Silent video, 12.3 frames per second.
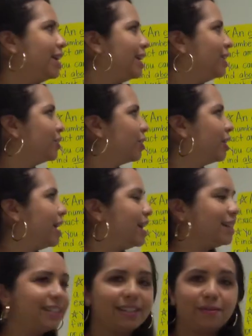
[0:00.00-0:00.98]
is our
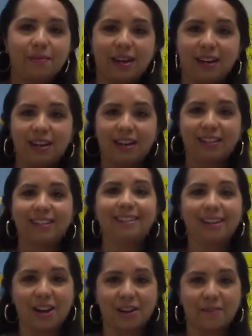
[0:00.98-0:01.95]
estimated
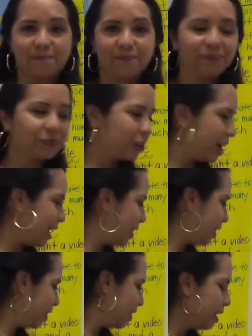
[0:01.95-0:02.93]
sum.
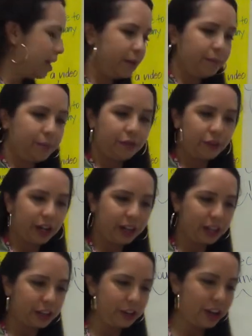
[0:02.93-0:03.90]
Okay? Before I
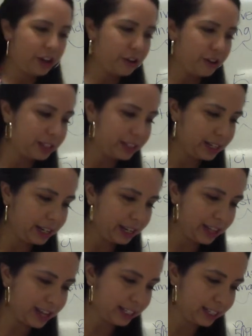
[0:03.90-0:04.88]
let you go, I was thinking
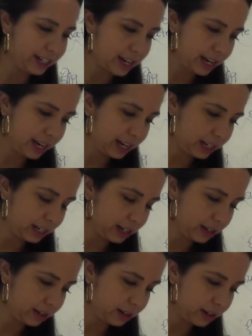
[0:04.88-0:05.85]
last night,
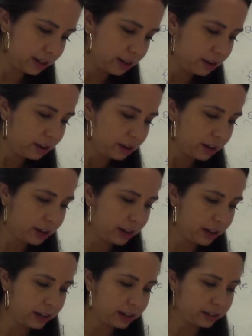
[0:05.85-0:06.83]

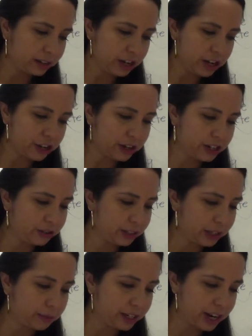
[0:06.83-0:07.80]
and you know, I know
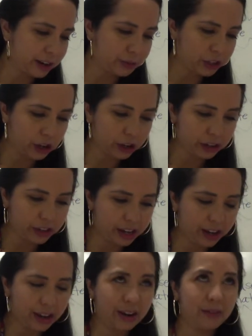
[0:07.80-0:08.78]
sometimes y'all are
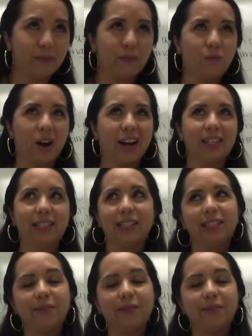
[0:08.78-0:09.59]
thinking, why is this